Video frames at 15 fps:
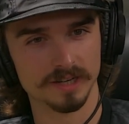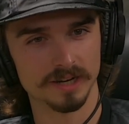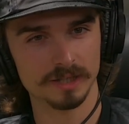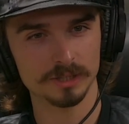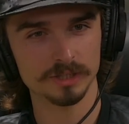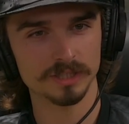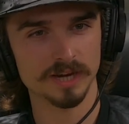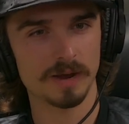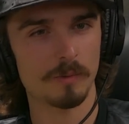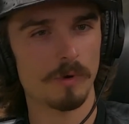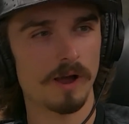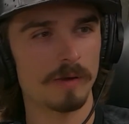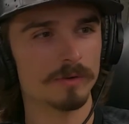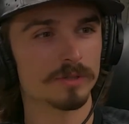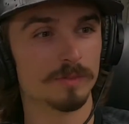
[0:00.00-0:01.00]
I was just like,
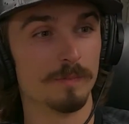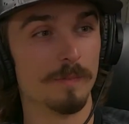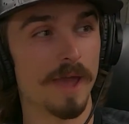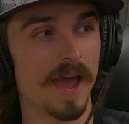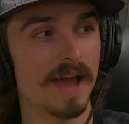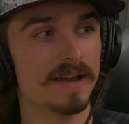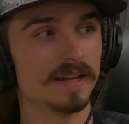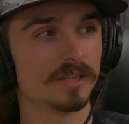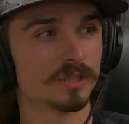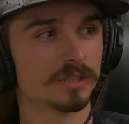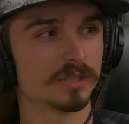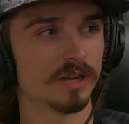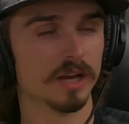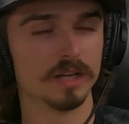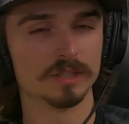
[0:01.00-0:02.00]
I was mad at
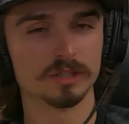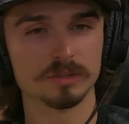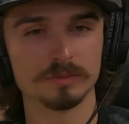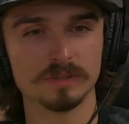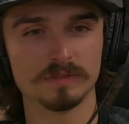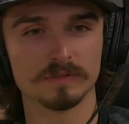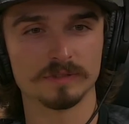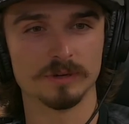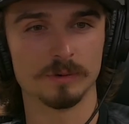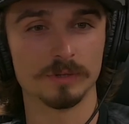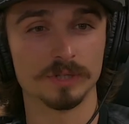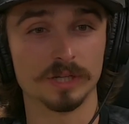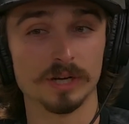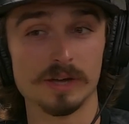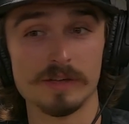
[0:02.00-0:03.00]
just somebody for
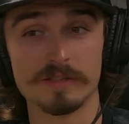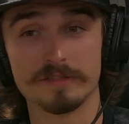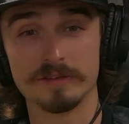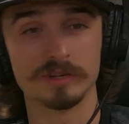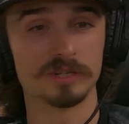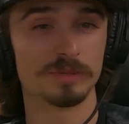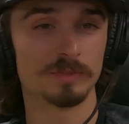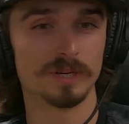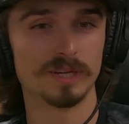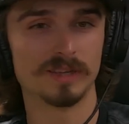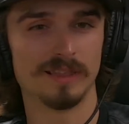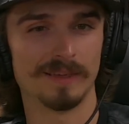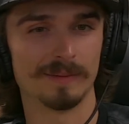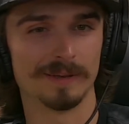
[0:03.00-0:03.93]
going the speed limit.